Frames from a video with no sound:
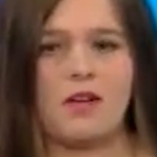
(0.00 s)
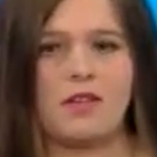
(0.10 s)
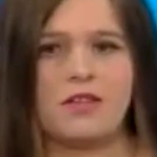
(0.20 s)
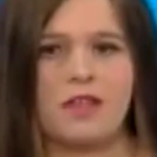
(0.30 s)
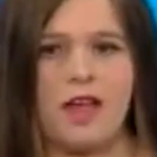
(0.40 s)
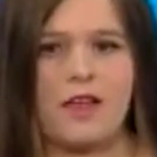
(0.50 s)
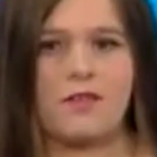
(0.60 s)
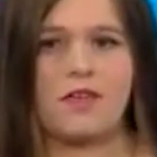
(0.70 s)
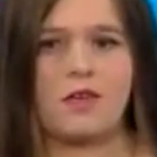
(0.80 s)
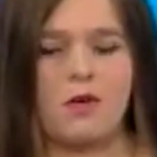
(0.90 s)
They are not
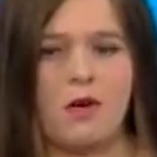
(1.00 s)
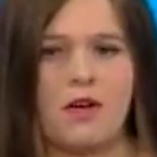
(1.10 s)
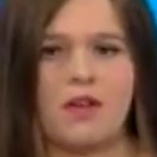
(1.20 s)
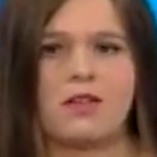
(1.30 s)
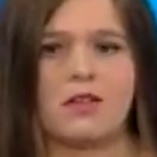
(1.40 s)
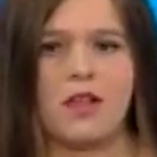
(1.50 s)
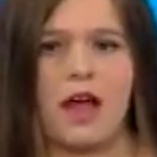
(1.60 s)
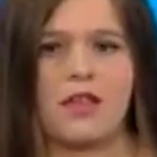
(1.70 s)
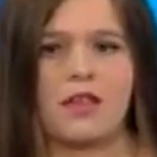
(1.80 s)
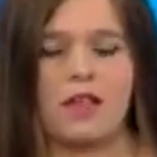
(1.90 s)
slaves to
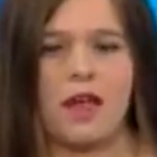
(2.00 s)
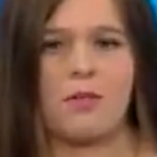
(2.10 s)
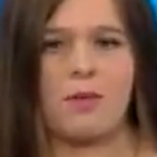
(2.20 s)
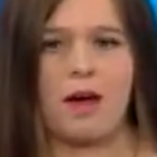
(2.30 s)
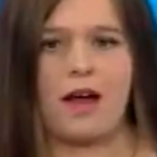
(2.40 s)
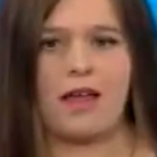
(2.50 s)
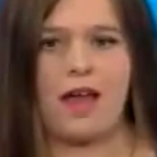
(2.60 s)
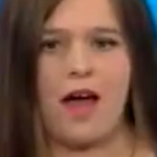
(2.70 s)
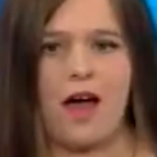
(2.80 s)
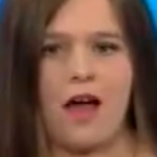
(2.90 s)
caucus like the Labor
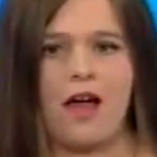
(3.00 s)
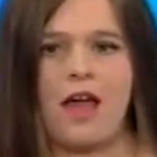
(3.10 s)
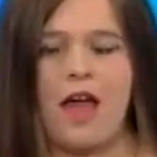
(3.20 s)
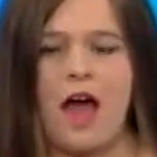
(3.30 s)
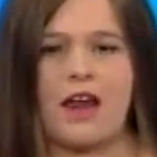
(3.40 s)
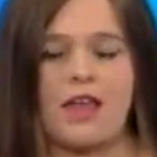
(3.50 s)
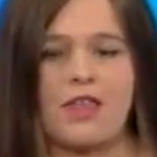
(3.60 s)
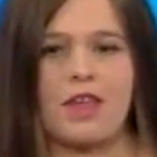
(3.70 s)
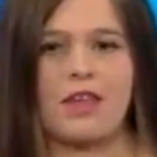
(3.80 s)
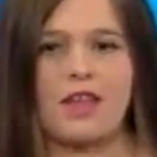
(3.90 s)
Party are.
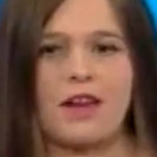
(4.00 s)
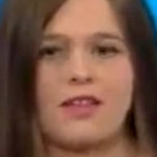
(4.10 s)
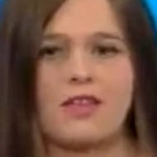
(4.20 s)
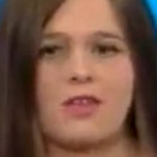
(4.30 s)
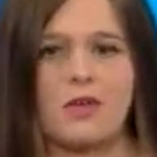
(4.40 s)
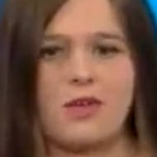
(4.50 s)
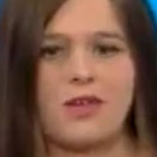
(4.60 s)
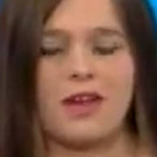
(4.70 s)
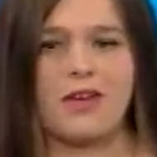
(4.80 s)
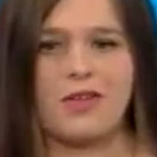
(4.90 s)
And I think that it
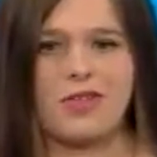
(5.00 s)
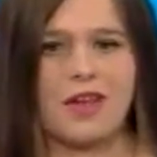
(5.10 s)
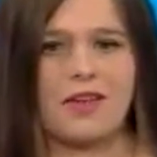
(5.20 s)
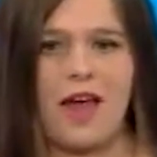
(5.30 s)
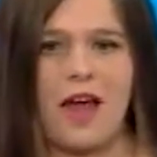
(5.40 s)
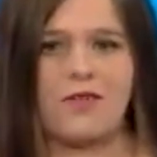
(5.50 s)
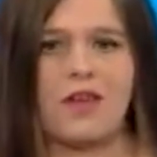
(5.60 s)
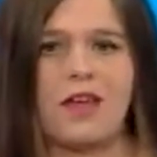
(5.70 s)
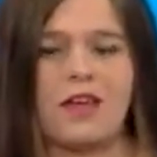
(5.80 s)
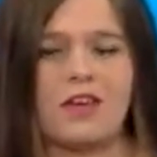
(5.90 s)
is a good thing
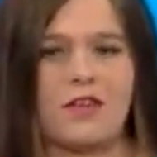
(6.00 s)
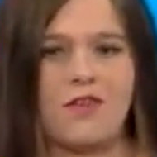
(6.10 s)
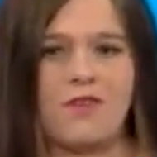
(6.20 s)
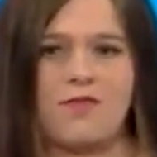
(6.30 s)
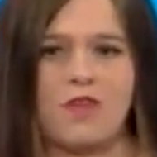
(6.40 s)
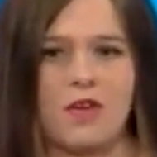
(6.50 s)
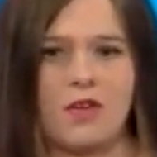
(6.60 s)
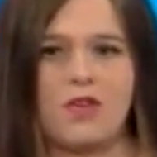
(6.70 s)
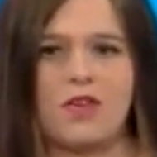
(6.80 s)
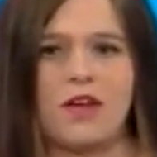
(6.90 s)
to have
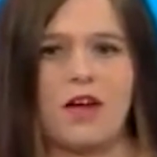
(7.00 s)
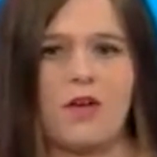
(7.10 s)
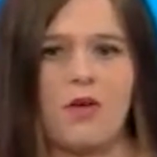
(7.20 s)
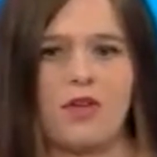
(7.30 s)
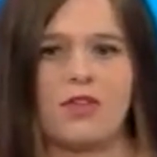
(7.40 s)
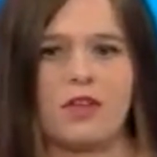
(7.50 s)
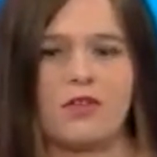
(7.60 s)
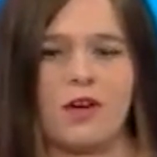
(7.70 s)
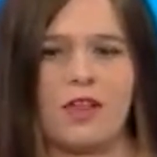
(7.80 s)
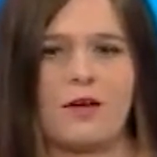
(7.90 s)
different views
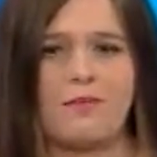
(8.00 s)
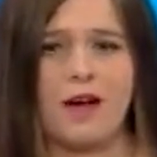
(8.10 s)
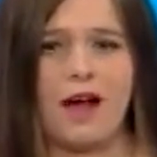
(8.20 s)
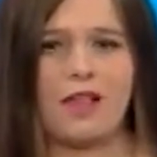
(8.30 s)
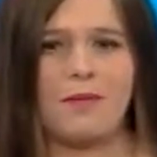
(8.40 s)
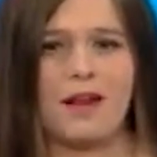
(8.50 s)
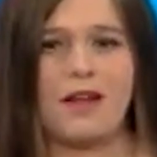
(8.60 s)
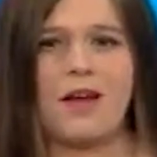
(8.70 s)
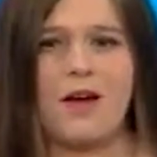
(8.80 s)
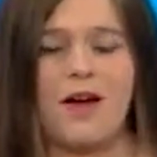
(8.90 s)
across the Australian
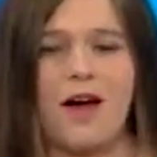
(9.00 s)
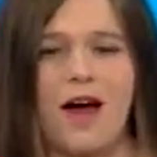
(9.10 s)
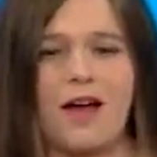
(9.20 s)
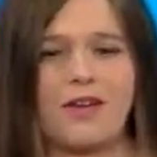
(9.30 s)
Parliament.